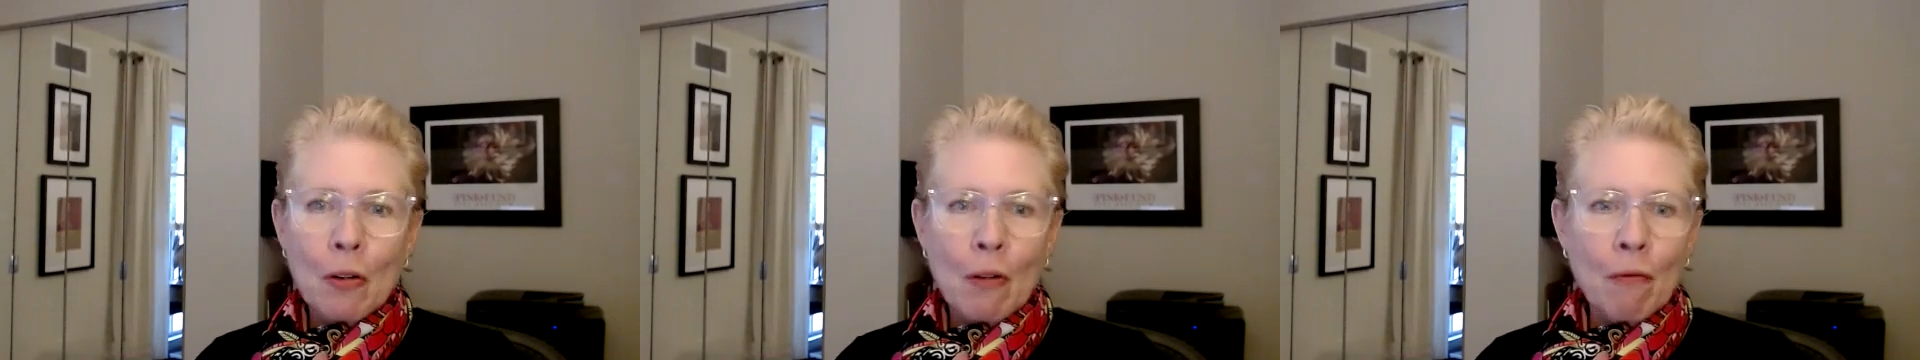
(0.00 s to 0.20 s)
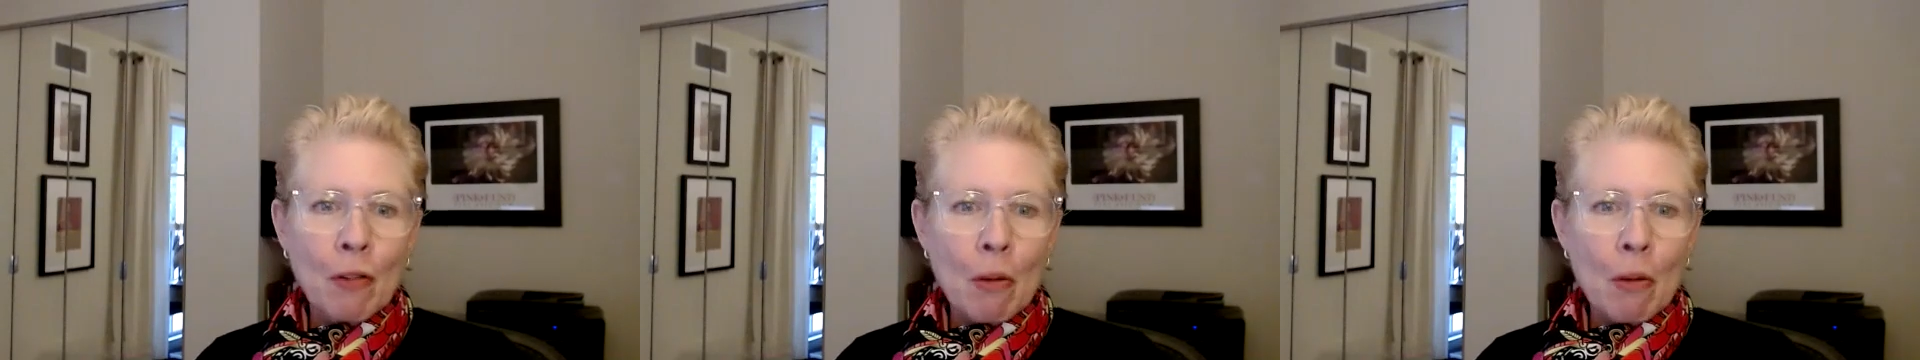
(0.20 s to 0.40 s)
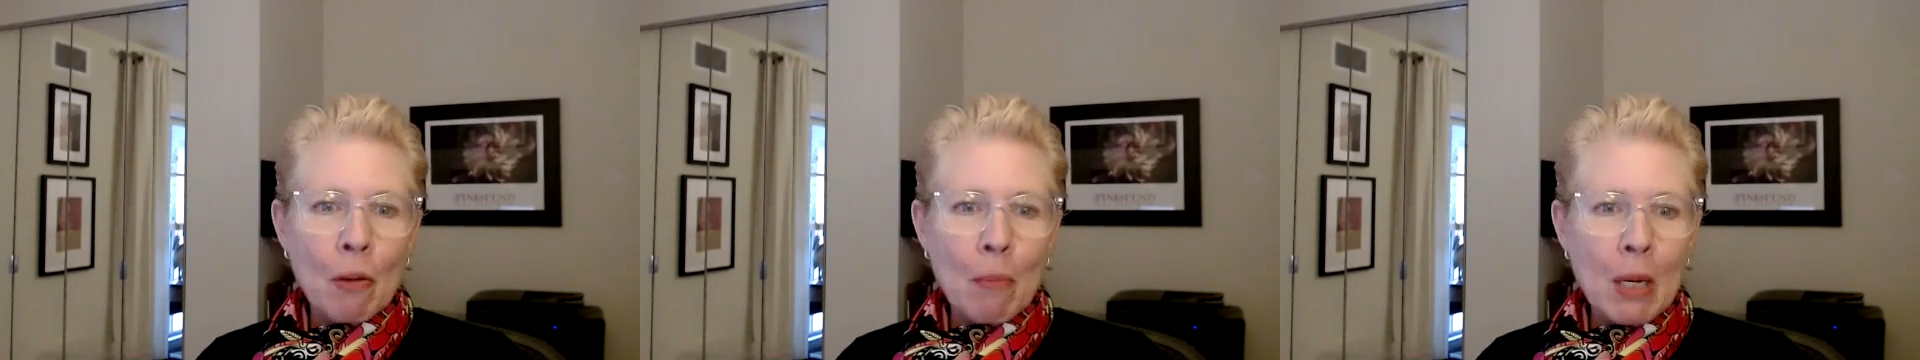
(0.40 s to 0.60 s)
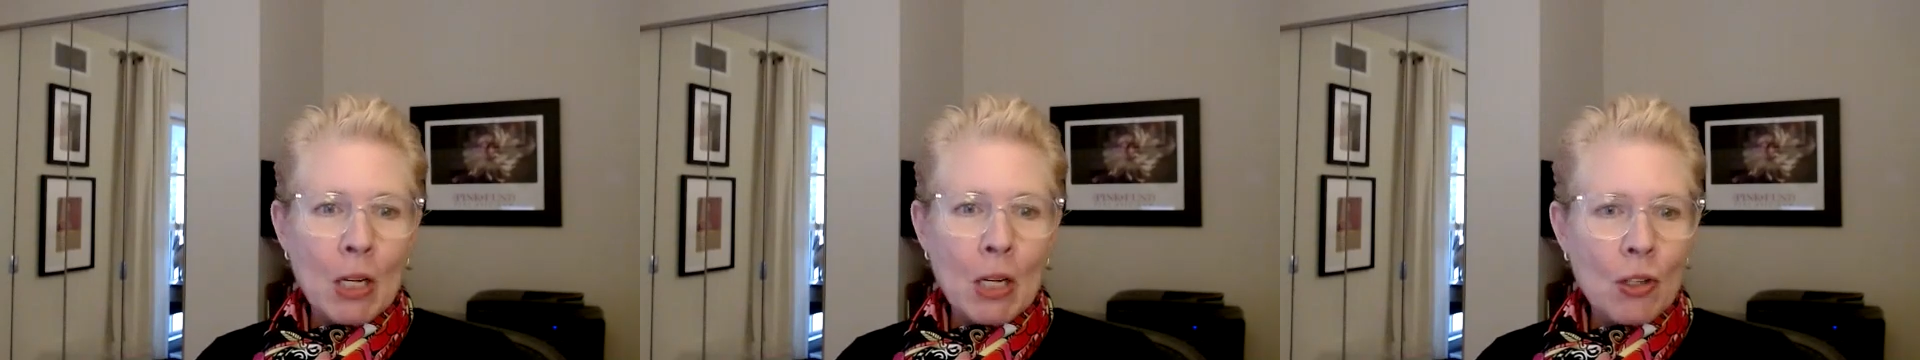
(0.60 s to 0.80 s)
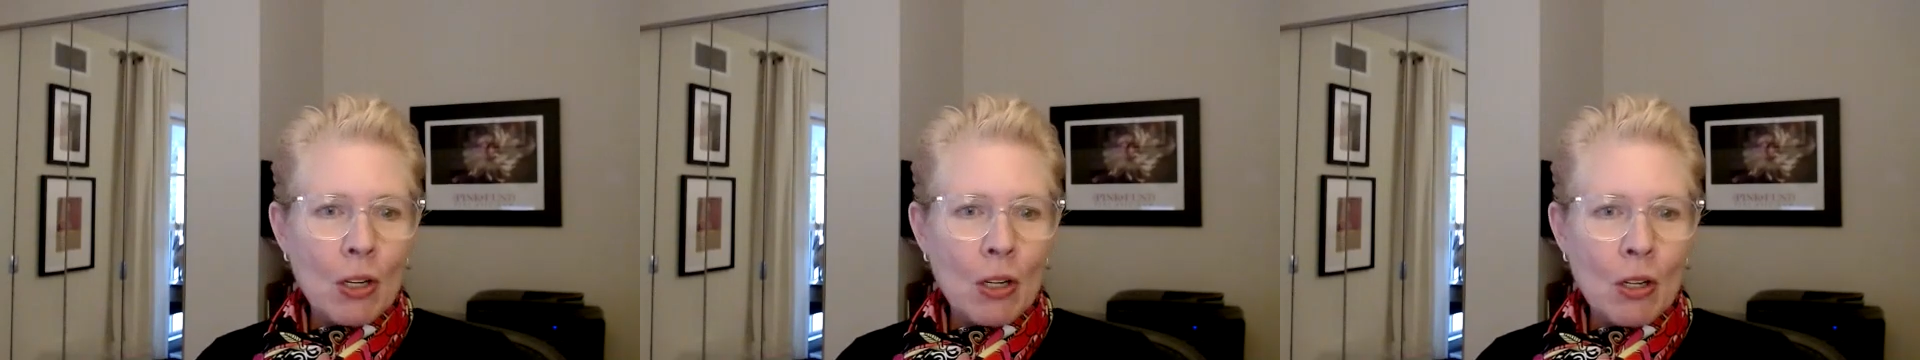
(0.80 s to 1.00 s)

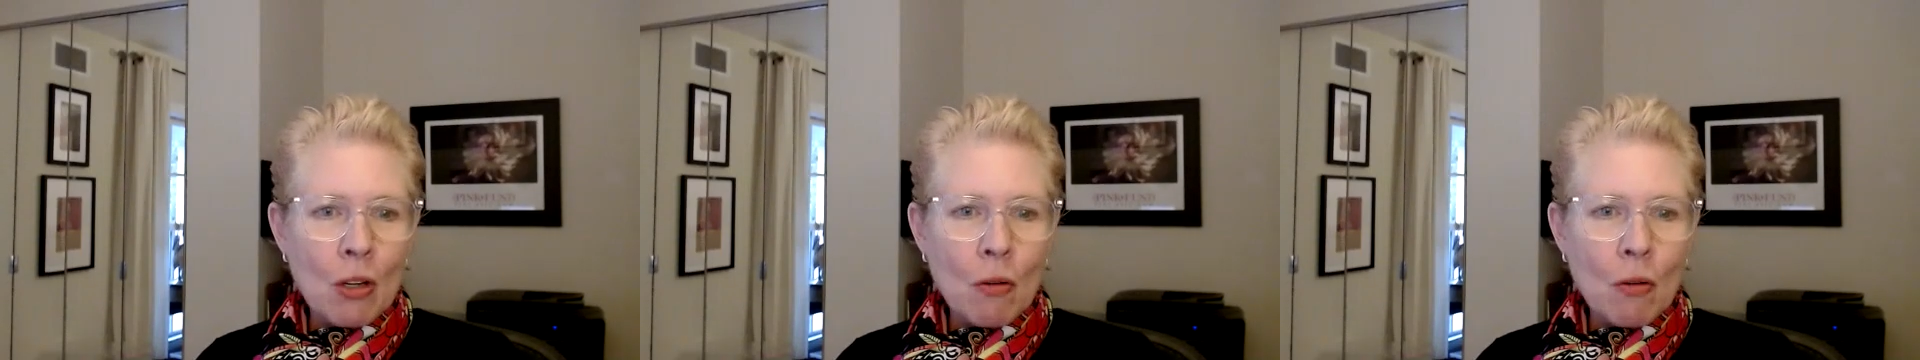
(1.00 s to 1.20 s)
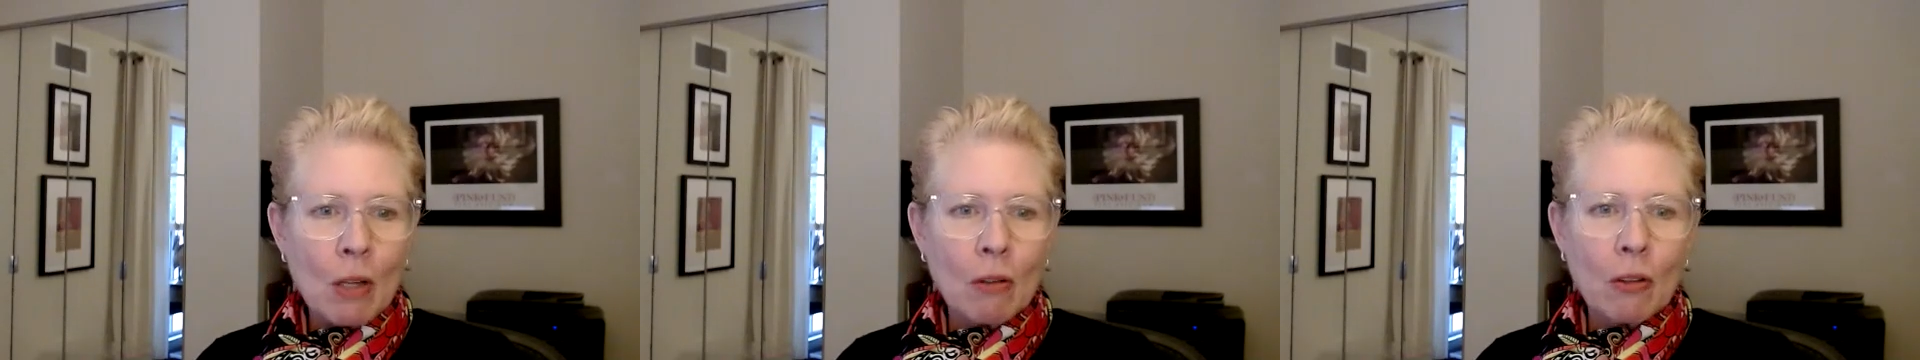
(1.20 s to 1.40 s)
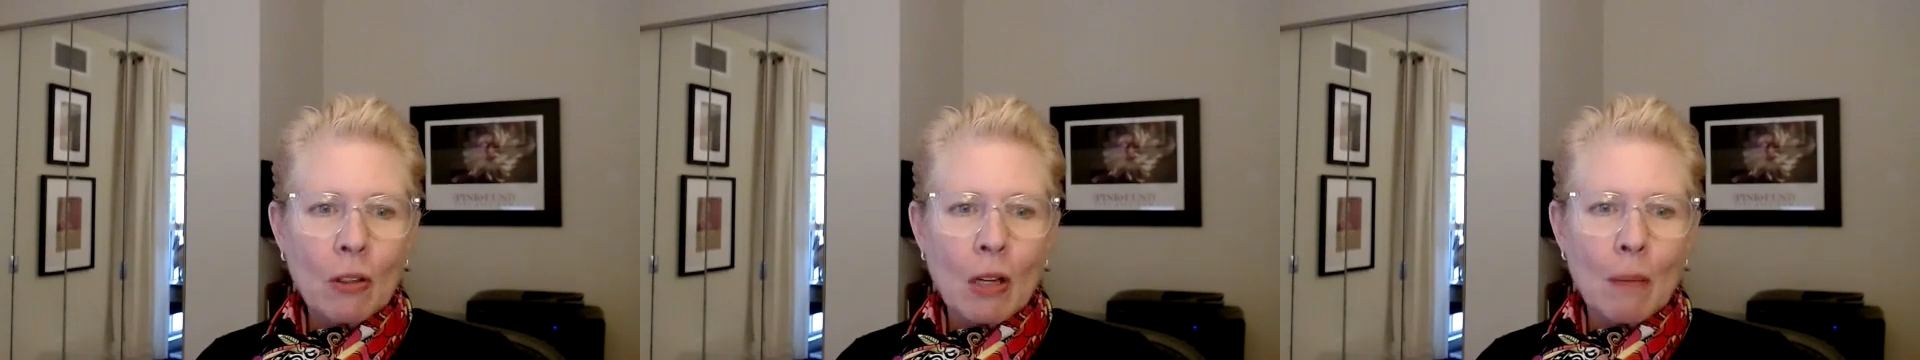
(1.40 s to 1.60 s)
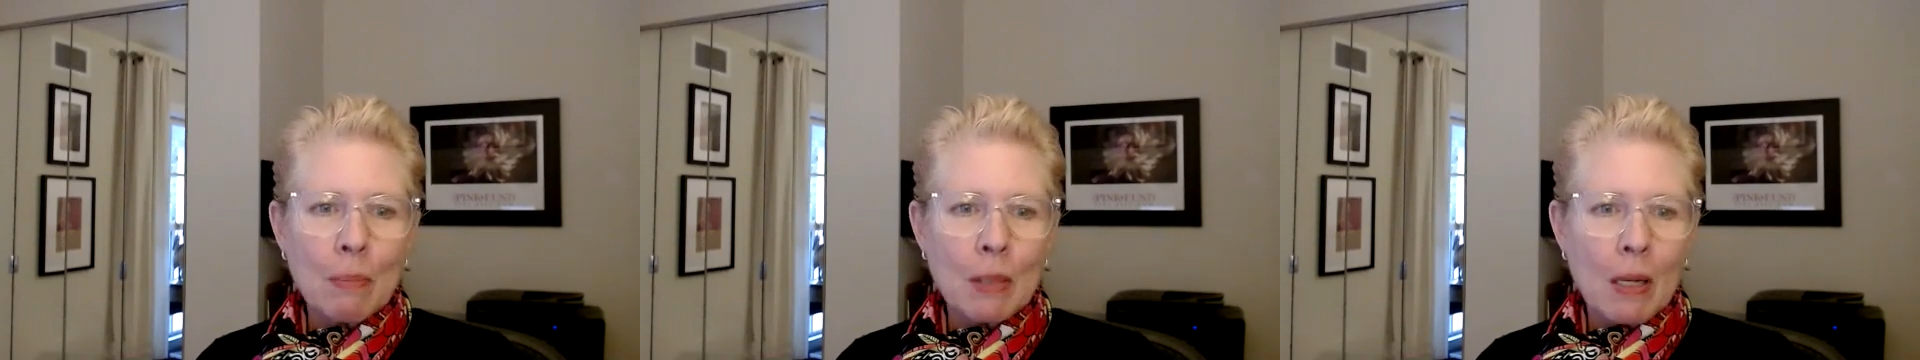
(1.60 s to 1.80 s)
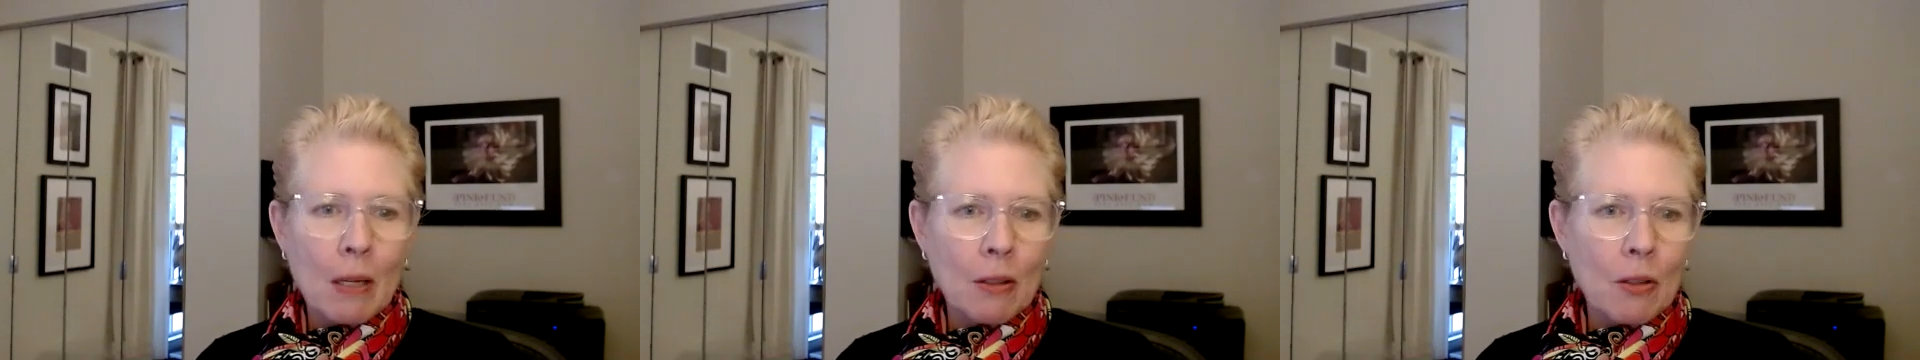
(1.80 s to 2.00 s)
information, you can look up
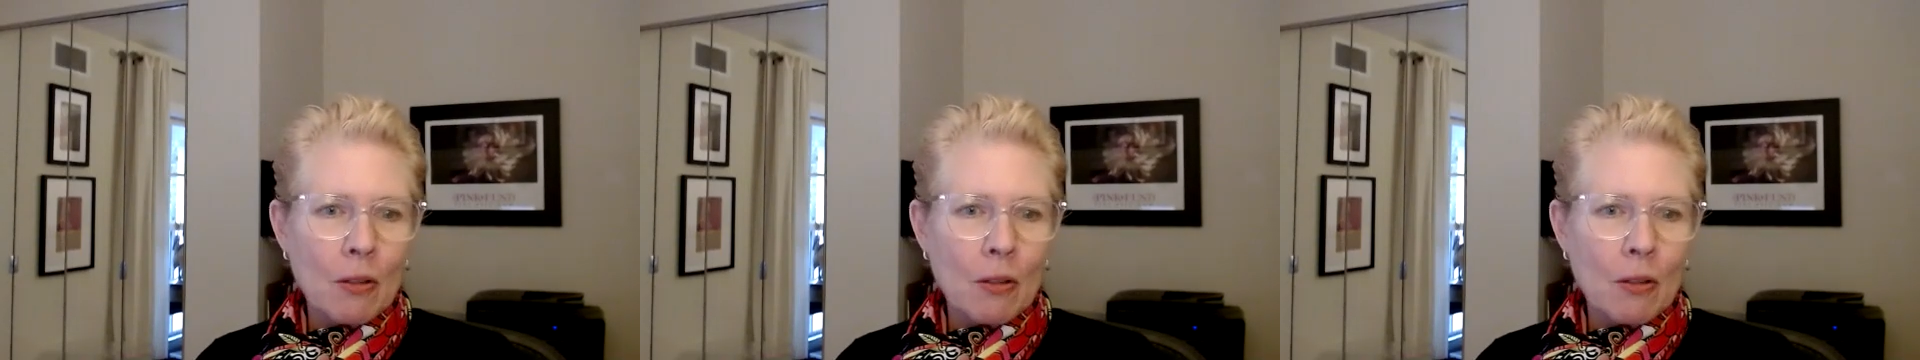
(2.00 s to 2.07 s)
Dr.